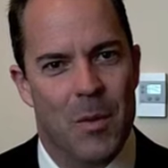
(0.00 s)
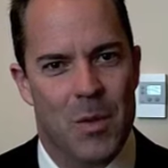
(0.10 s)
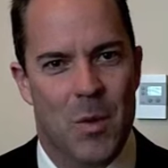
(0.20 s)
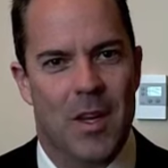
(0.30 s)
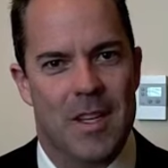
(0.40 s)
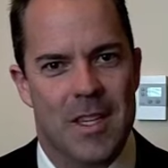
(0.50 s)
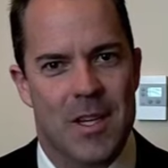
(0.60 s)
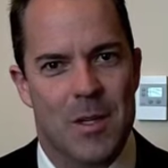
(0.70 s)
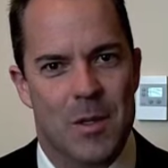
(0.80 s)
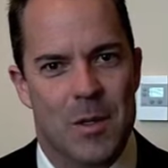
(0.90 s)
of those
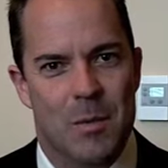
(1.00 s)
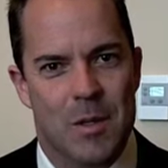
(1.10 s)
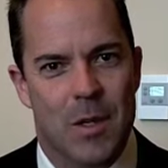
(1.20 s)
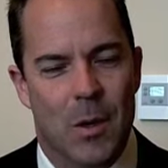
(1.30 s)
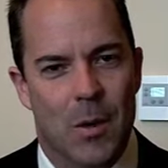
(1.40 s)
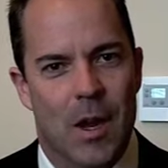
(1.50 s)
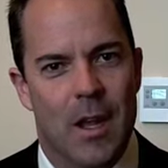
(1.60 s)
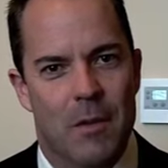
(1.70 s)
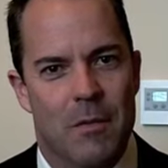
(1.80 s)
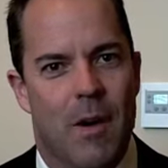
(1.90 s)
organizations was to
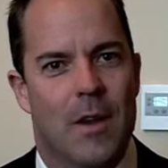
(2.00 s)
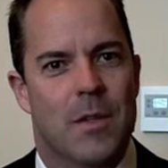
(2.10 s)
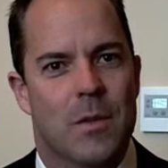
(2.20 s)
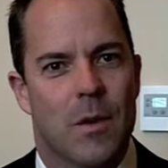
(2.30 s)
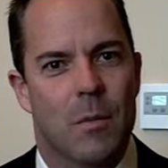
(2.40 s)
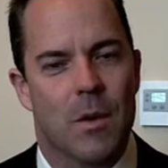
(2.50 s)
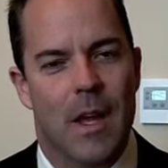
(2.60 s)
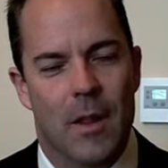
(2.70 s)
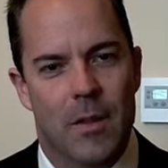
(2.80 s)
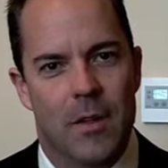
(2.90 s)
create and foster a real
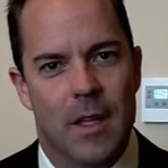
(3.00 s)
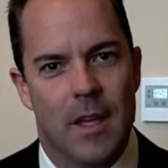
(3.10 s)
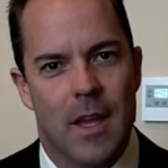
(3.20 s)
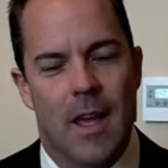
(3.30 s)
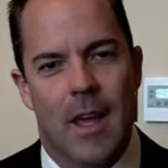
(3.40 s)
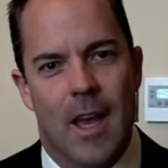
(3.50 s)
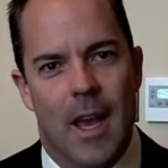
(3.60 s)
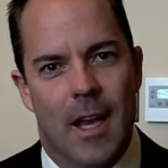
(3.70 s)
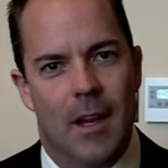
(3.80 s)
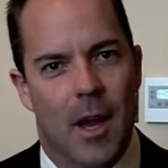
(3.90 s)
healthy
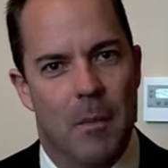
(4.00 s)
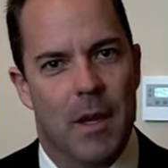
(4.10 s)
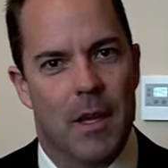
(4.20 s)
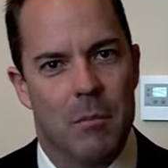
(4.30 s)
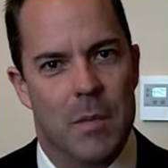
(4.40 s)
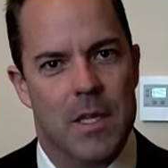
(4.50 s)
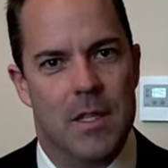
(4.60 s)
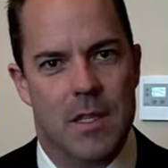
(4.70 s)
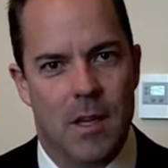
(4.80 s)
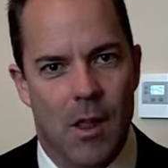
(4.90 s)
economic and
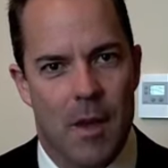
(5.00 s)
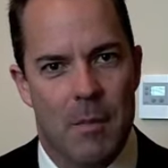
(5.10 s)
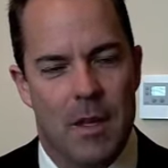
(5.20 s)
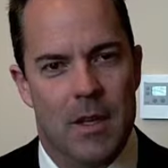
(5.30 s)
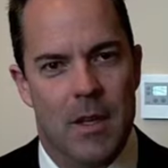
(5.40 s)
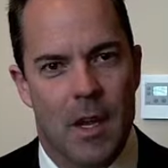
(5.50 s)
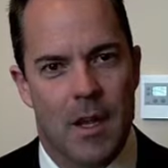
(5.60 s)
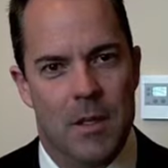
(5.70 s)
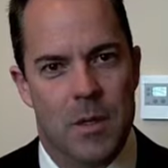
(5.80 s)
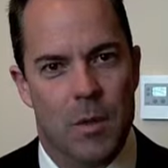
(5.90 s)
business climate
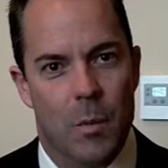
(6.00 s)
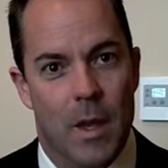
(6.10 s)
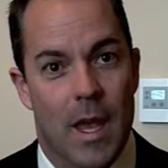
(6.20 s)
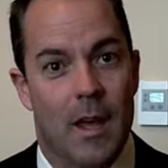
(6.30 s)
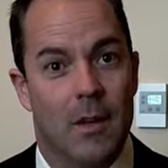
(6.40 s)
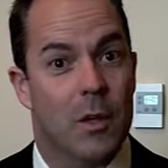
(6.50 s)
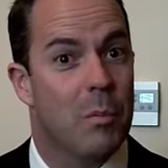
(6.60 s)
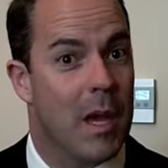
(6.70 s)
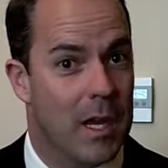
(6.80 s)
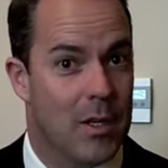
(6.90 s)
so that we had good
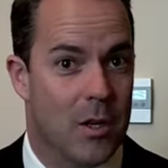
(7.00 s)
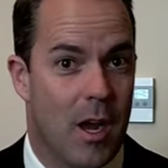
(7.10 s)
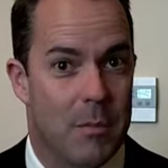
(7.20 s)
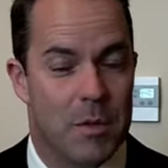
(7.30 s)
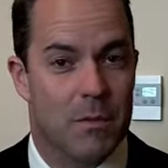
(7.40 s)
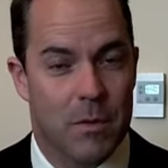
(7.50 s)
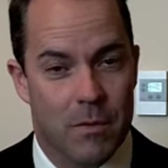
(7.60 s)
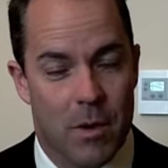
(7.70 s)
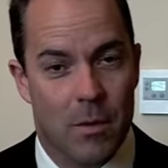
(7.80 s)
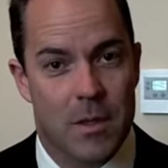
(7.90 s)
paying jobs for
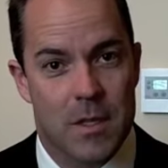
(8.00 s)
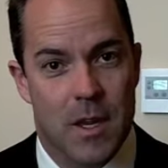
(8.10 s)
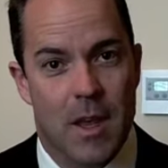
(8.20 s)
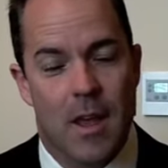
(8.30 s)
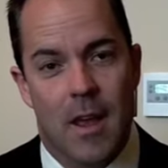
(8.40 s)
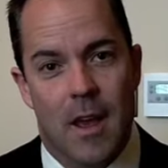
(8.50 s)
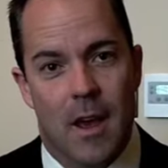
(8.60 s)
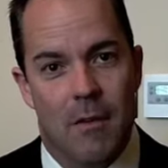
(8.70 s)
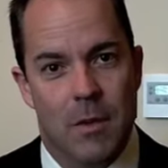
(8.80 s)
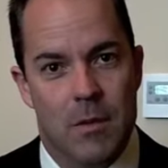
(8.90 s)
the folks
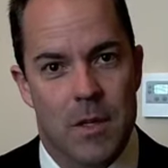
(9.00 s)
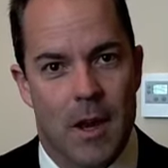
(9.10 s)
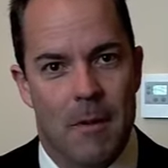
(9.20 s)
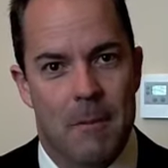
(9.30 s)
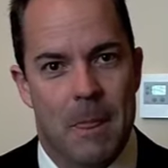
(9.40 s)
of Utah.